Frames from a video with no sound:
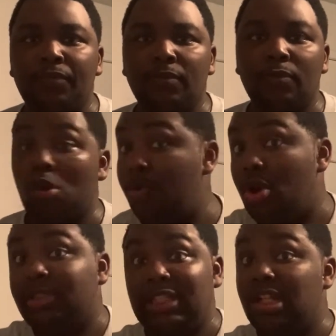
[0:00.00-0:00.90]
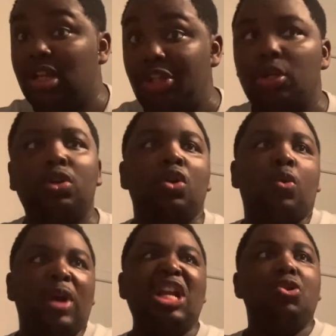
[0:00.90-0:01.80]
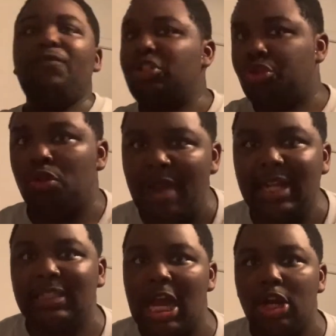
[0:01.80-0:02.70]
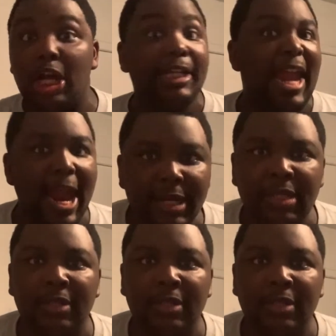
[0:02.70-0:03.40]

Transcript: We're going to see another Randy Orton versus Drew McIntyre again?